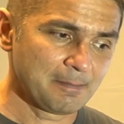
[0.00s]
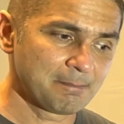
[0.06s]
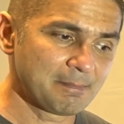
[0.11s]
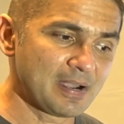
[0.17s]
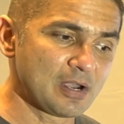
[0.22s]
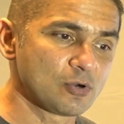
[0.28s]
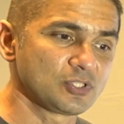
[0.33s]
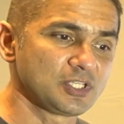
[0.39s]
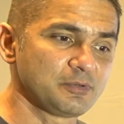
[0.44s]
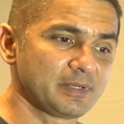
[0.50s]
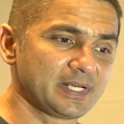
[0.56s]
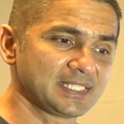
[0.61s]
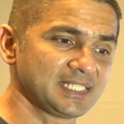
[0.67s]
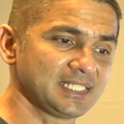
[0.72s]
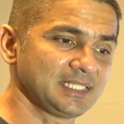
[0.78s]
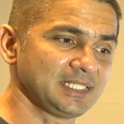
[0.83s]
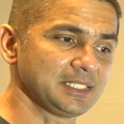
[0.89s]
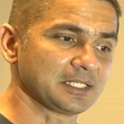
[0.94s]

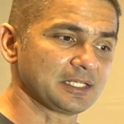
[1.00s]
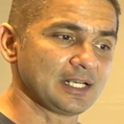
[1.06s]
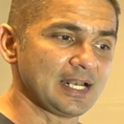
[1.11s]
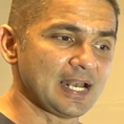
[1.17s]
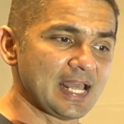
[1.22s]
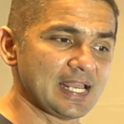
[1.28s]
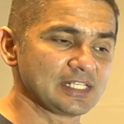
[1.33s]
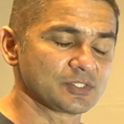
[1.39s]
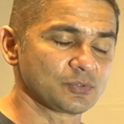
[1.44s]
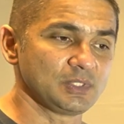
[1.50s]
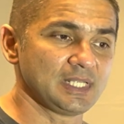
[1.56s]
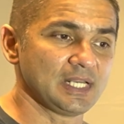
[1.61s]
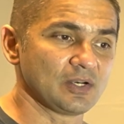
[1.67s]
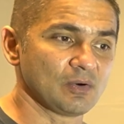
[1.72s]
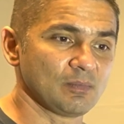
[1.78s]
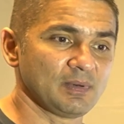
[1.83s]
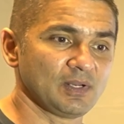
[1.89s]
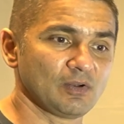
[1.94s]
biodiversity relates with the
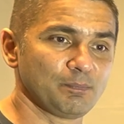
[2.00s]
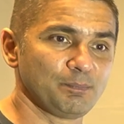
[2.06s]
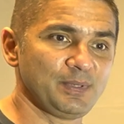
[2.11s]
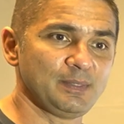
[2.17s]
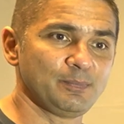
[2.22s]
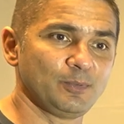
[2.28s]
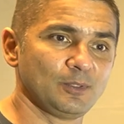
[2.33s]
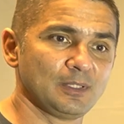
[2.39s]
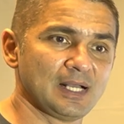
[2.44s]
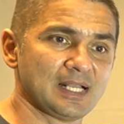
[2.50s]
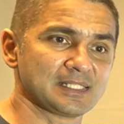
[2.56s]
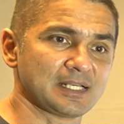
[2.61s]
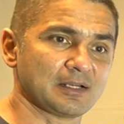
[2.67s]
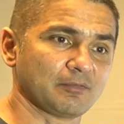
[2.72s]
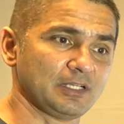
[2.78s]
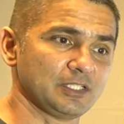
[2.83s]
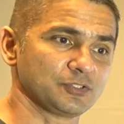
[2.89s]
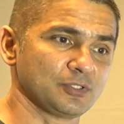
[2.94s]
number of people. As a
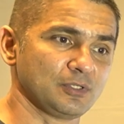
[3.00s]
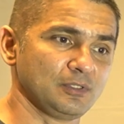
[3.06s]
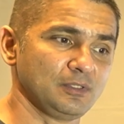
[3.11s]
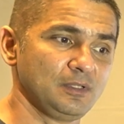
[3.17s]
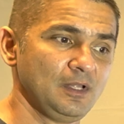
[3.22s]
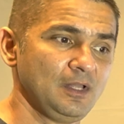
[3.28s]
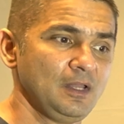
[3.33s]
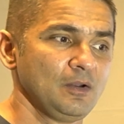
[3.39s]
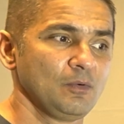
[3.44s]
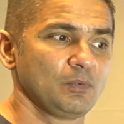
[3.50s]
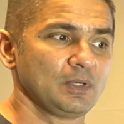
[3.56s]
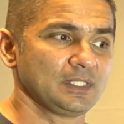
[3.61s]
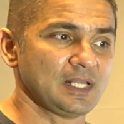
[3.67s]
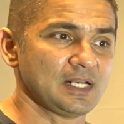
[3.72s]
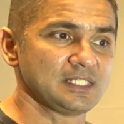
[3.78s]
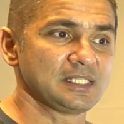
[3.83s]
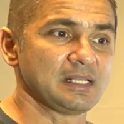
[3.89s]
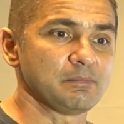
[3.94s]
result, where
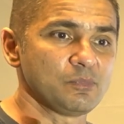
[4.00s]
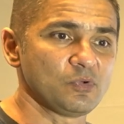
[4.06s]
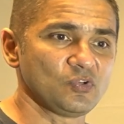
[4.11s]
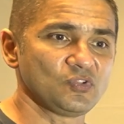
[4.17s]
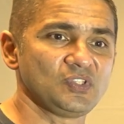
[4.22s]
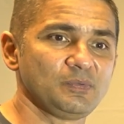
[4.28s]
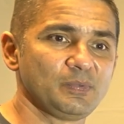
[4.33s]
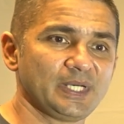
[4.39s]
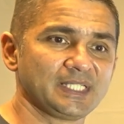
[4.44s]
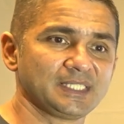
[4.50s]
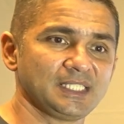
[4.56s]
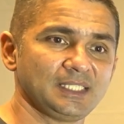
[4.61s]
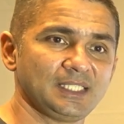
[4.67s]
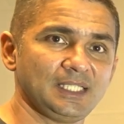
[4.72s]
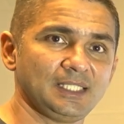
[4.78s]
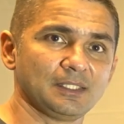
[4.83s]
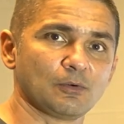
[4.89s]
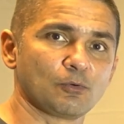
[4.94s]
there is the most
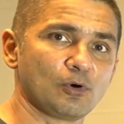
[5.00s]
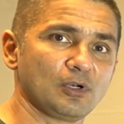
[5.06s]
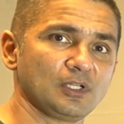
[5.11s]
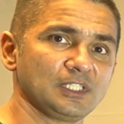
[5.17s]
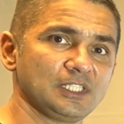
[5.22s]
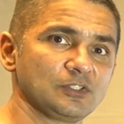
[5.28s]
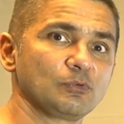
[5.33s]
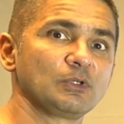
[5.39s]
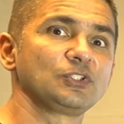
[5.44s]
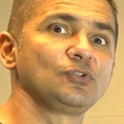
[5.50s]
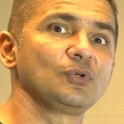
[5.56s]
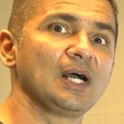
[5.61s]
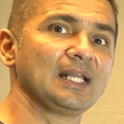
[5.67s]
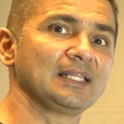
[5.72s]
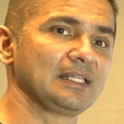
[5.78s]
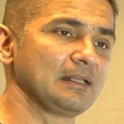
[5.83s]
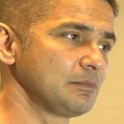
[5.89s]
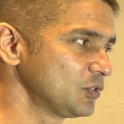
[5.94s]
diversity in the world is where you
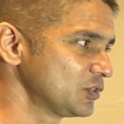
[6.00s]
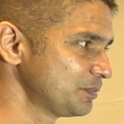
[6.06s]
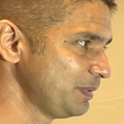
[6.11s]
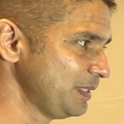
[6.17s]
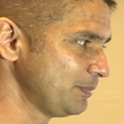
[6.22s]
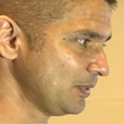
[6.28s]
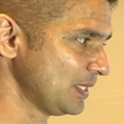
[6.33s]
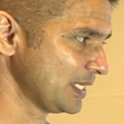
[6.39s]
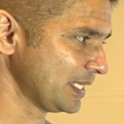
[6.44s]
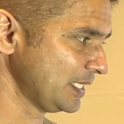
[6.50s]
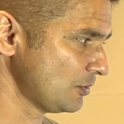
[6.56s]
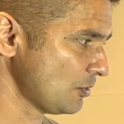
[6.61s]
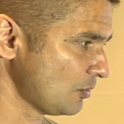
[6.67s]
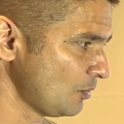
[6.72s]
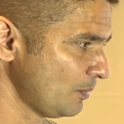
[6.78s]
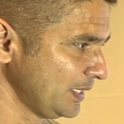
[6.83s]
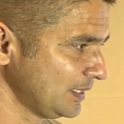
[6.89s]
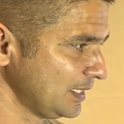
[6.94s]
have the most people, and he
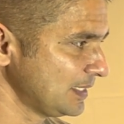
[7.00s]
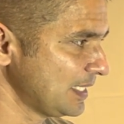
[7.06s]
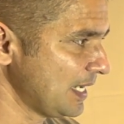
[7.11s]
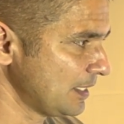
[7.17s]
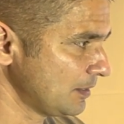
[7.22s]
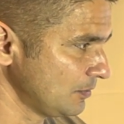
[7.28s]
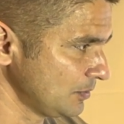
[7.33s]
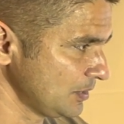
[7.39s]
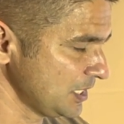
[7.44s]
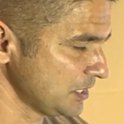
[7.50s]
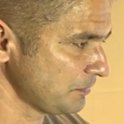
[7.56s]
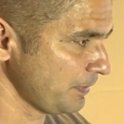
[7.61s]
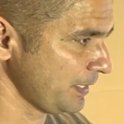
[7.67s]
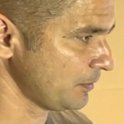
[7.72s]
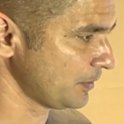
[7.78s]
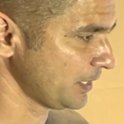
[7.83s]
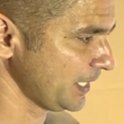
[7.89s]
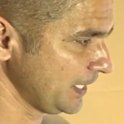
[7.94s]
documented that on this
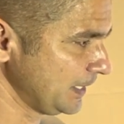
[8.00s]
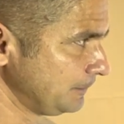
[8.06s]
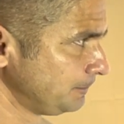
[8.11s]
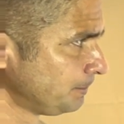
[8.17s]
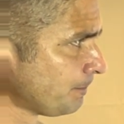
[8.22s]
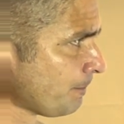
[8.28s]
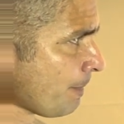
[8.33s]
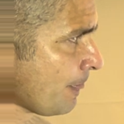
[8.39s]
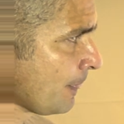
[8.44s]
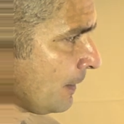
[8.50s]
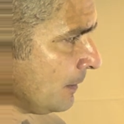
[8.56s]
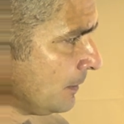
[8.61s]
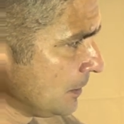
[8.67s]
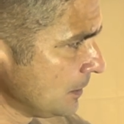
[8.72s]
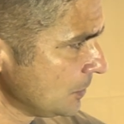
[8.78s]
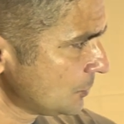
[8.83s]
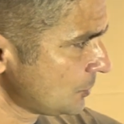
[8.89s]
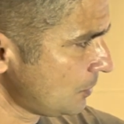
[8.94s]
figure here.
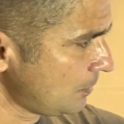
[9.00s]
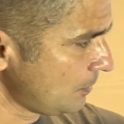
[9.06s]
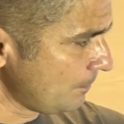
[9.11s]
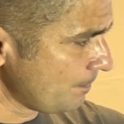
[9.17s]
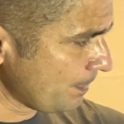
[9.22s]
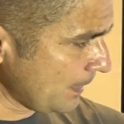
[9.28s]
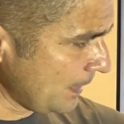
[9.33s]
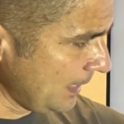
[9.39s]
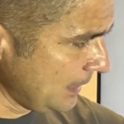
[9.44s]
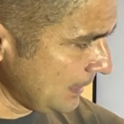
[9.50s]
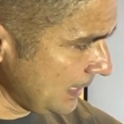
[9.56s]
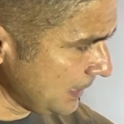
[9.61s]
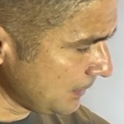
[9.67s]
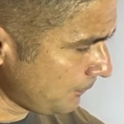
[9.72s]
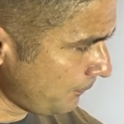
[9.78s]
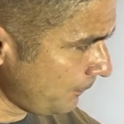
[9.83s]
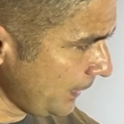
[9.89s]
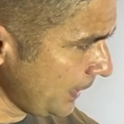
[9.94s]
So in
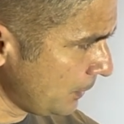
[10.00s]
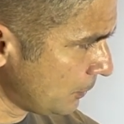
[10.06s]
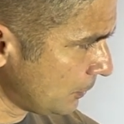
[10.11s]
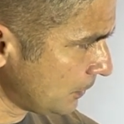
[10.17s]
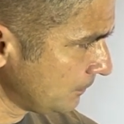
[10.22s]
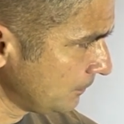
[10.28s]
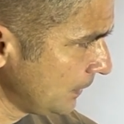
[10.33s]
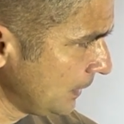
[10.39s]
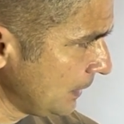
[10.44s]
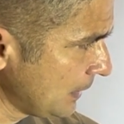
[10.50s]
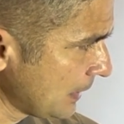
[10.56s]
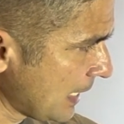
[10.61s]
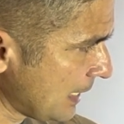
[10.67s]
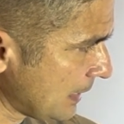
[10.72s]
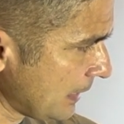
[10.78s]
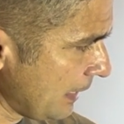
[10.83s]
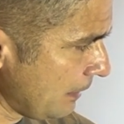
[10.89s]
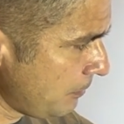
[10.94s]
this figure
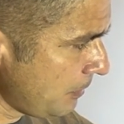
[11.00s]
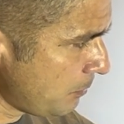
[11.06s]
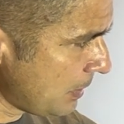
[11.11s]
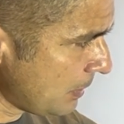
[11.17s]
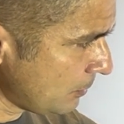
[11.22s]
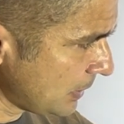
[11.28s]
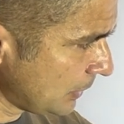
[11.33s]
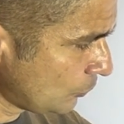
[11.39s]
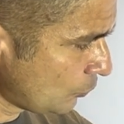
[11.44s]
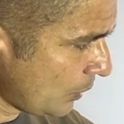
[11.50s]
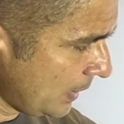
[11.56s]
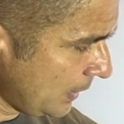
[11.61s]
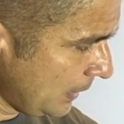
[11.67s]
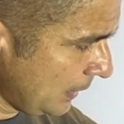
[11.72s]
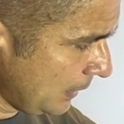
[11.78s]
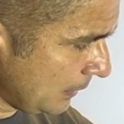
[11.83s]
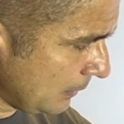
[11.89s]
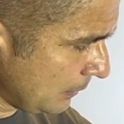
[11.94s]
are every one of the
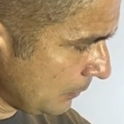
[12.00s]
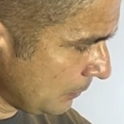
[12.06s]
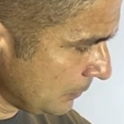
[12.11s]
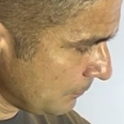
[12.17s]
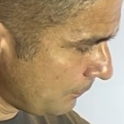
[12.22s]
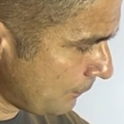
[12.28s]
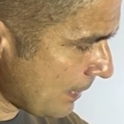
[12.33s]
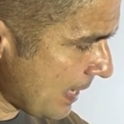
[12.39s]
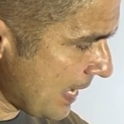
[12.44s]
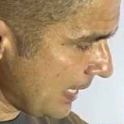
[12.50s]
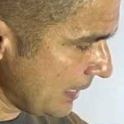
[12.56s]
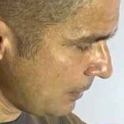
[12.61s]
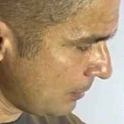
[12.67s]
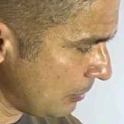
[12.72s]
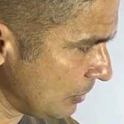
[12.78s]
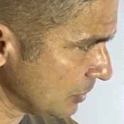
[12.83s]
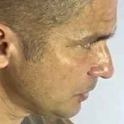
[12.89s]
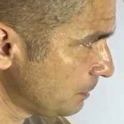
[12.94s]
25
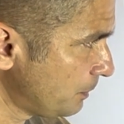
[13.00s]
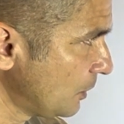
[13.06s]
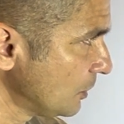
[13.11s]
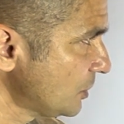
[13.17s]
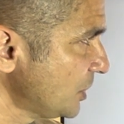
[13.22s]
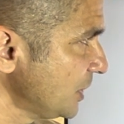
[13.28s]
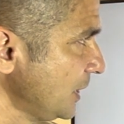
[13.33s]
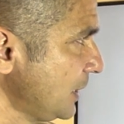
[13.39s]
hotspots